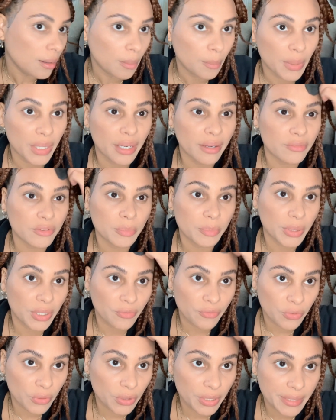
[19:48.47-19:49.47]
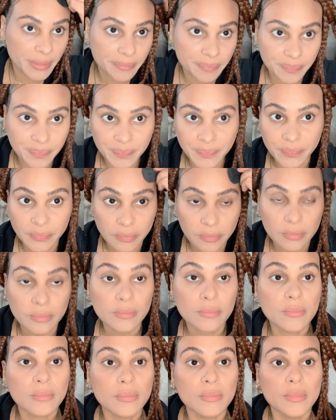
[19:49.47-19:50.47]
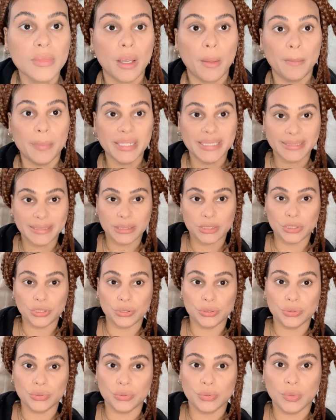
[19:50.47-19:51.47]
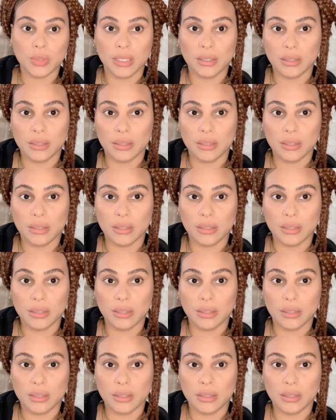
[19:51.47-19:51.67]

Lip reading: But I have a big forehead. But to